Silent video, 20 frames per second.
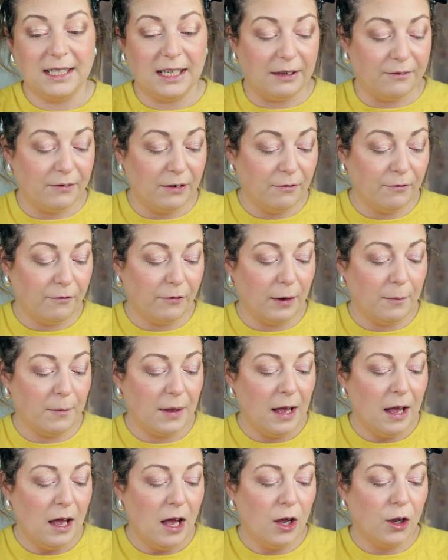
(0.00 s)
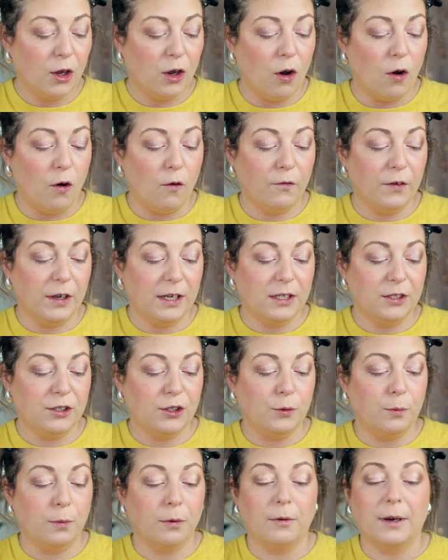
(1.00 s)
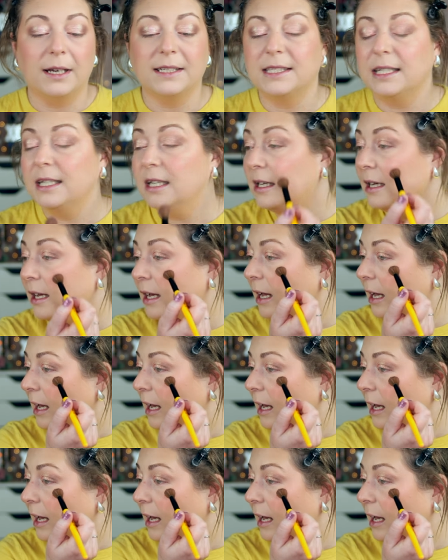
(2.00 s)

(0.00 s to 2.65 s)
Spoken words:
even from COVID to present.